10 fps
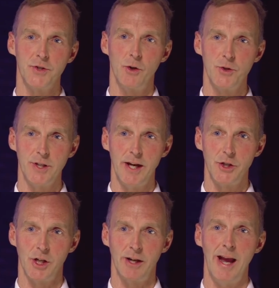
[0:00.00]

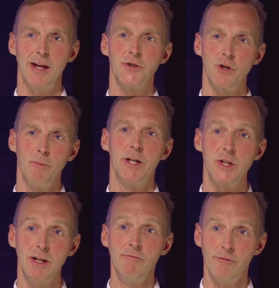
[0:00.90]
Association has so
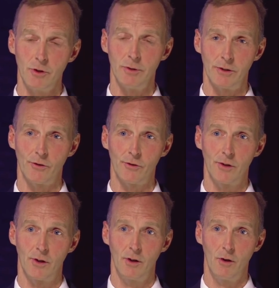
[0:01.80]
much
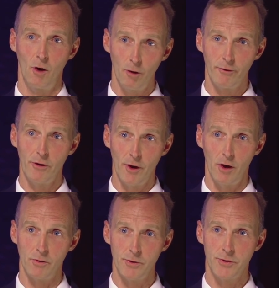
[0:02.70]
influence over
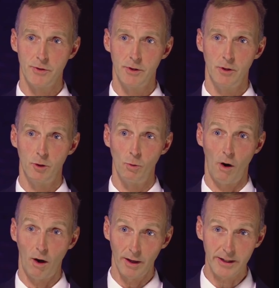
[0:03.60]
those
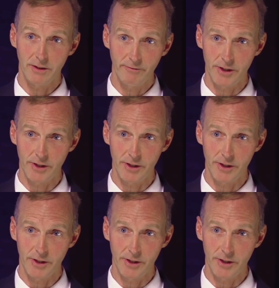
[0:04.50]
who are elected